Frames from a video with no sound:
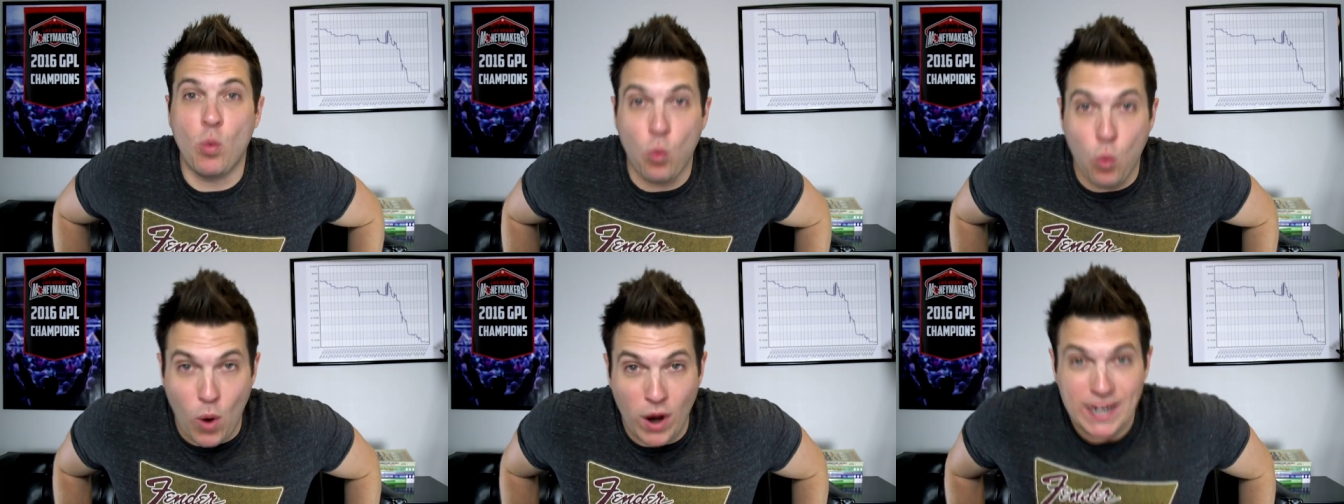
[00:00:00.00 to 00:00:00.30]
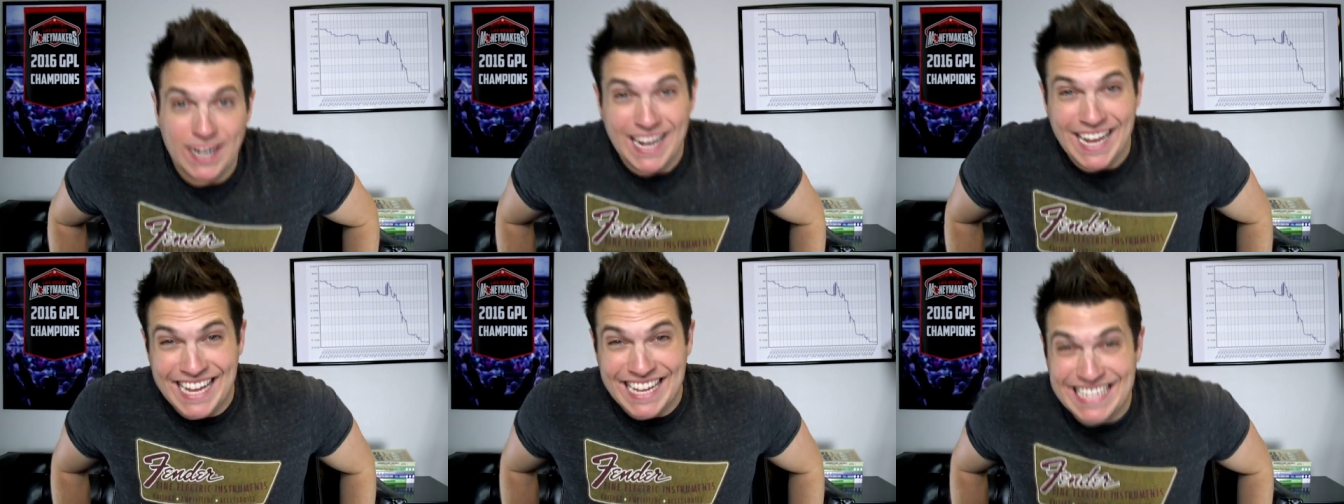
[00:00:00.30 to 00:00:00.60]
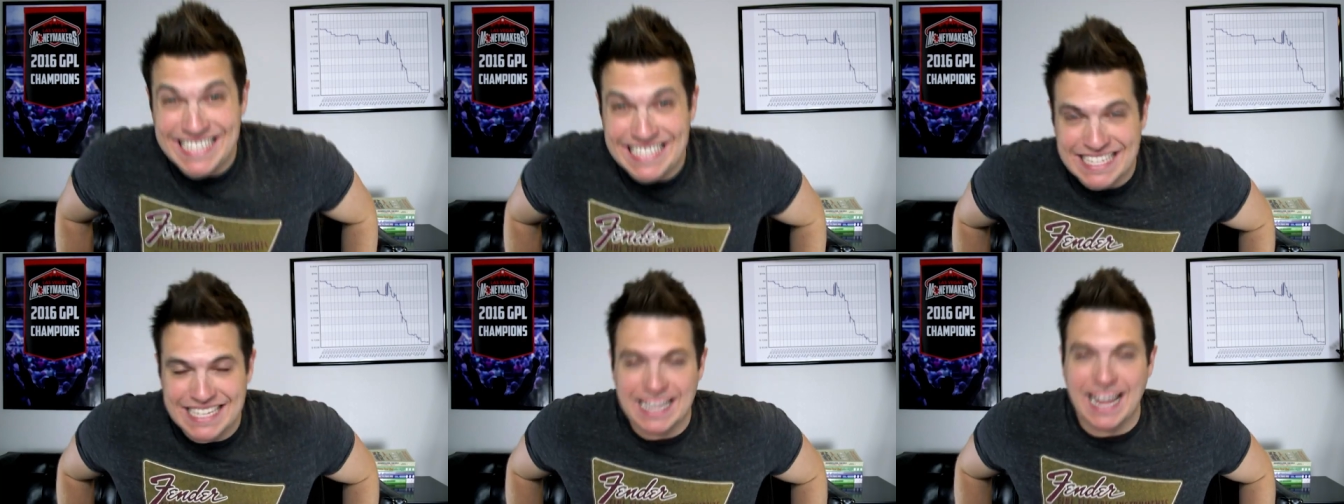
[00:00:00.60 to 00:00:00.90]
what it
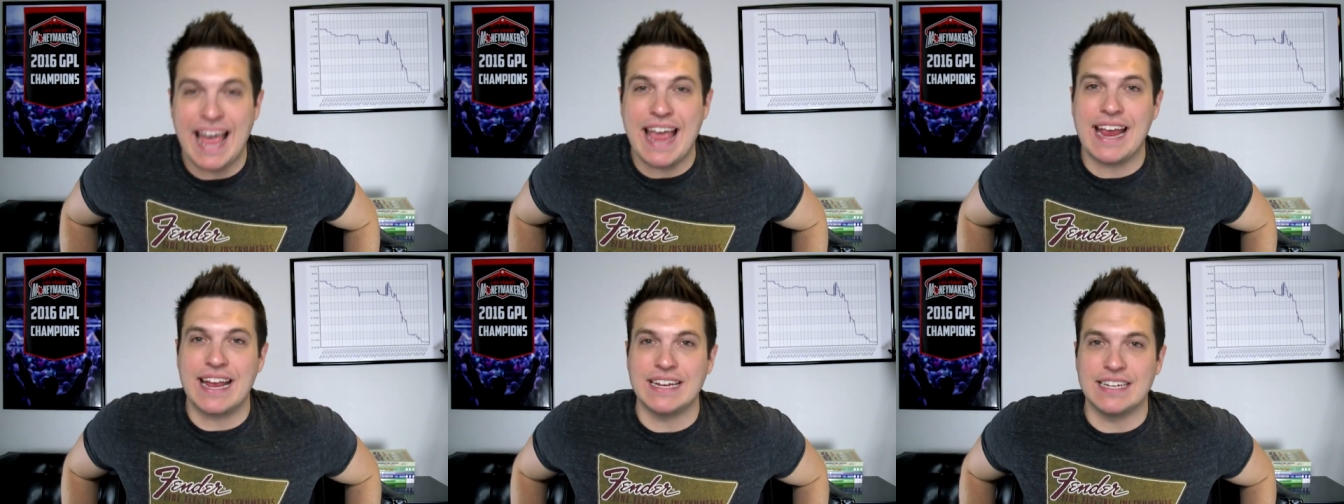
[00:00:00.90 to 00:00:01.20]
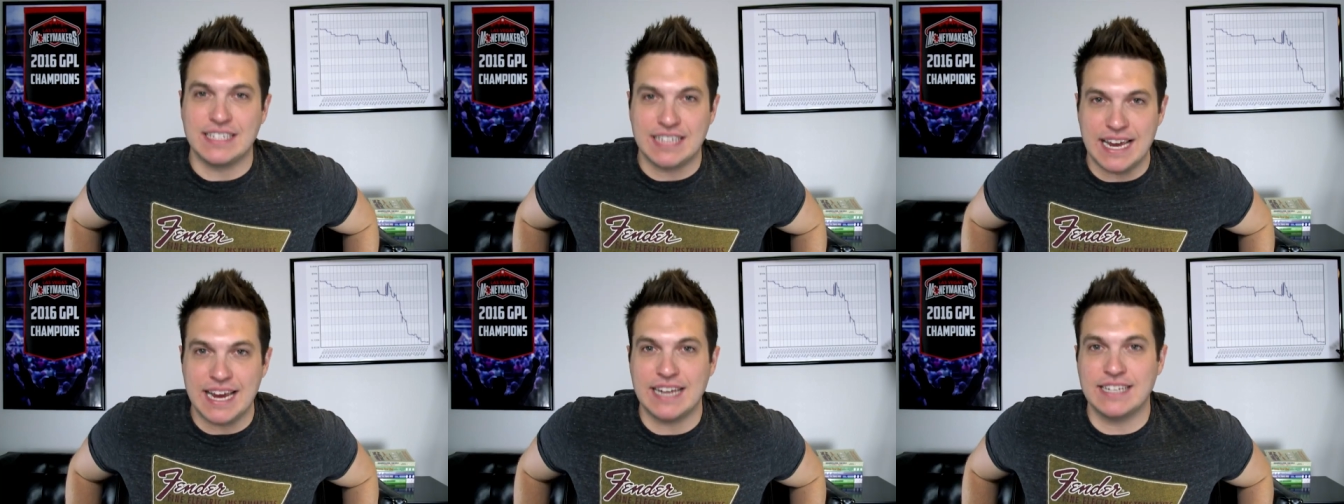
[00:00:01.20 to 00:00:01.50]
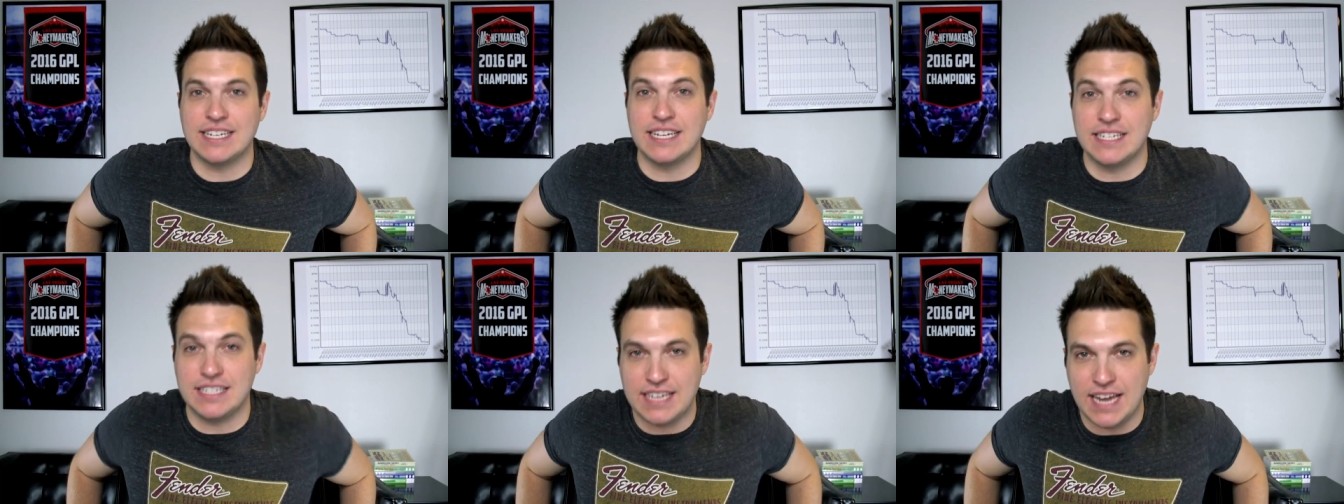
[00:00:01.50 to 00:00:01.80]
is like
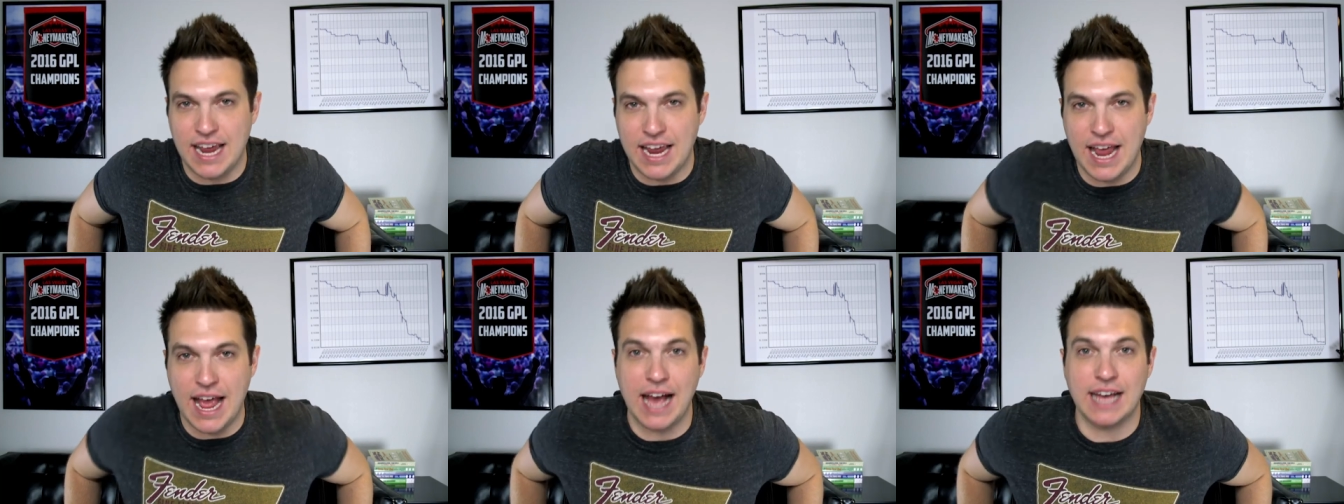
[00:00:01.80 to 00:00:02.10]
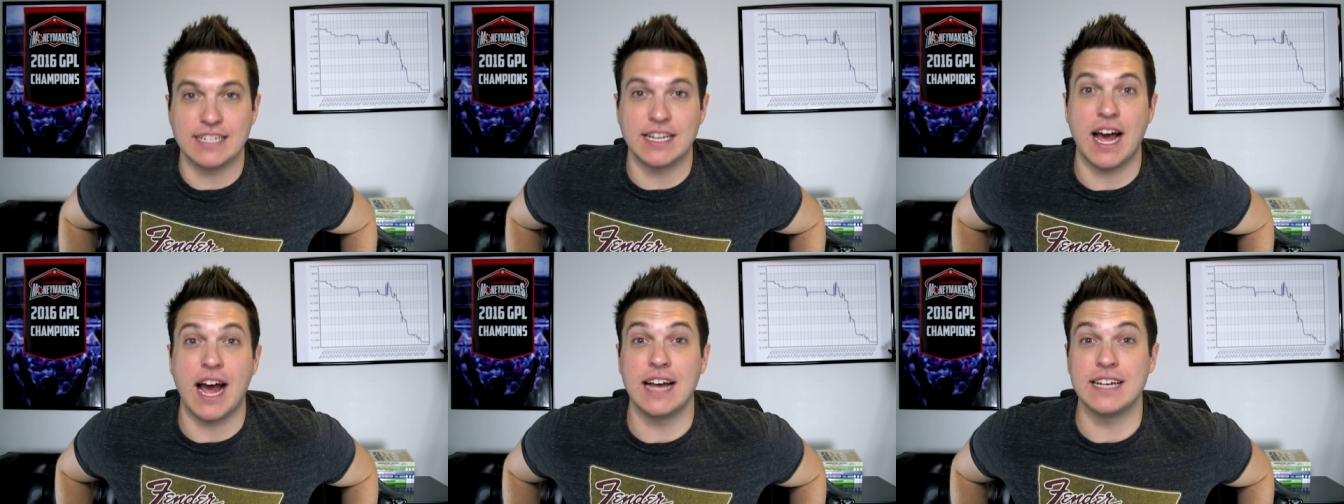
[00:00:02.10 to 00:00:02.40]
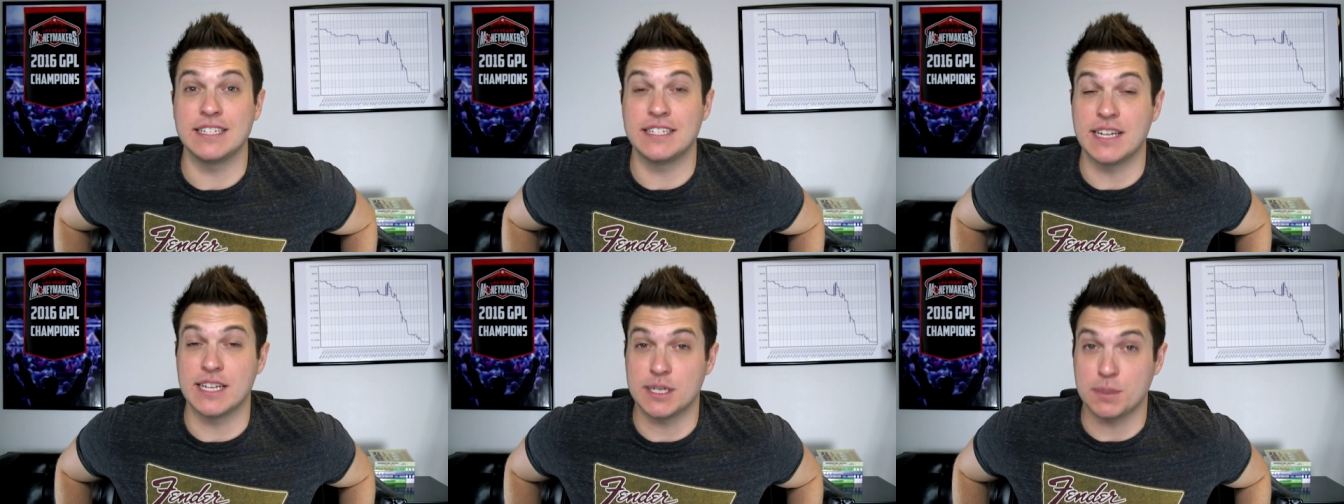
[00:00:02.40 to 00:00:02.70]
day-to-day as a
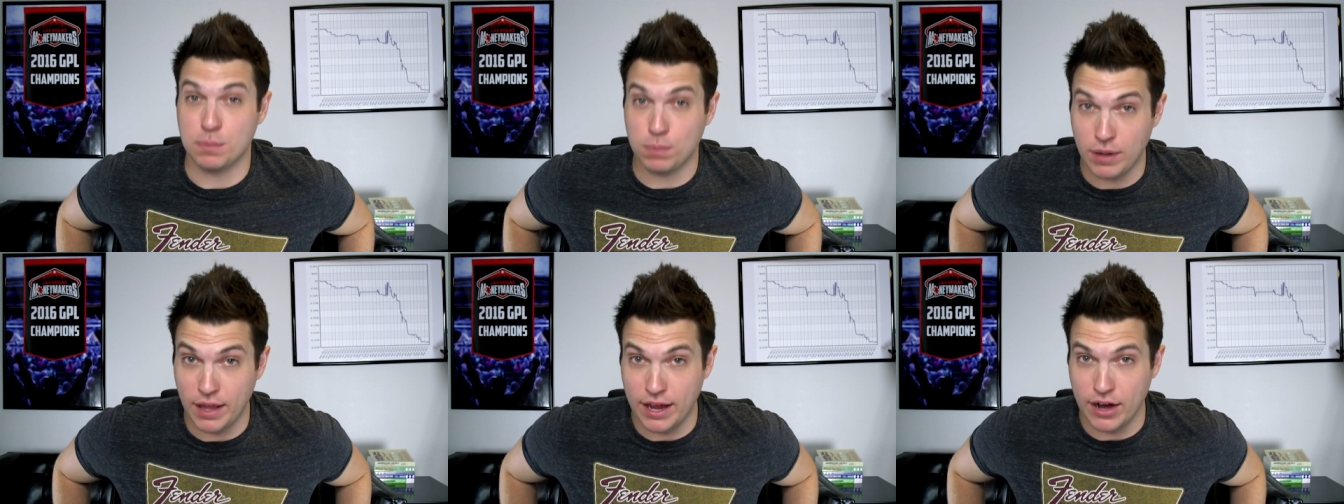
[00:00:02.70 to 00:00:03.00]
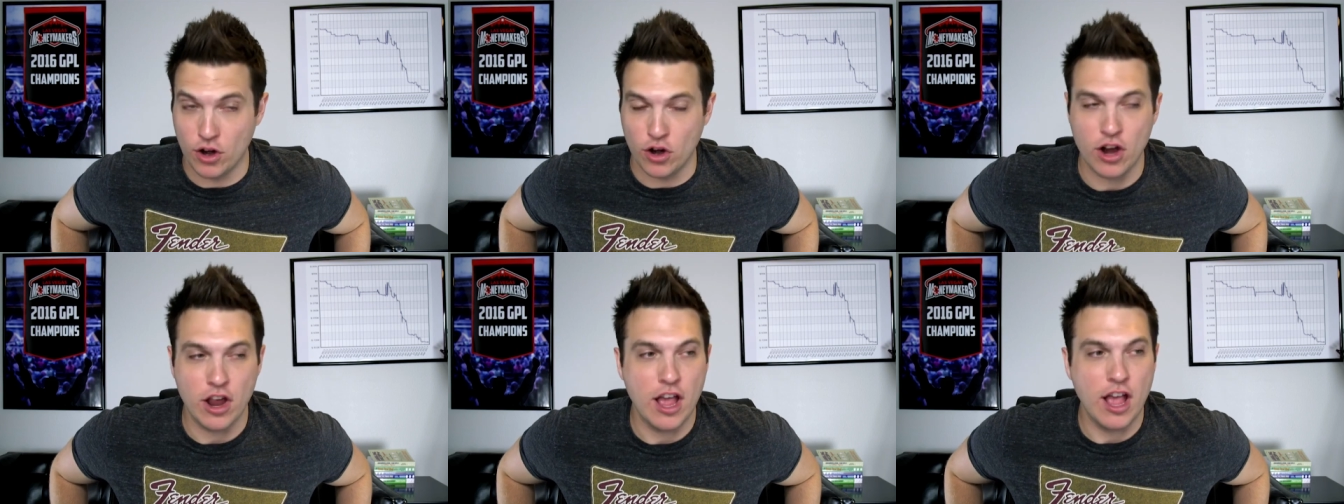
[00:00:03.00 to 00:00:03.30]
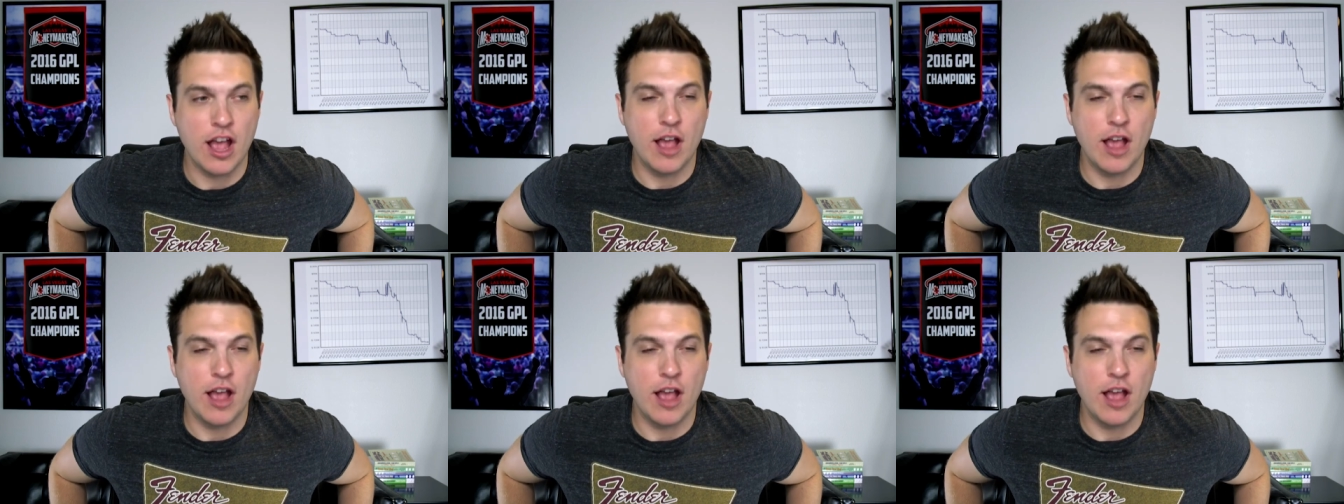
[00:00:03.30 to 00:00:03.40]
high-stakes player,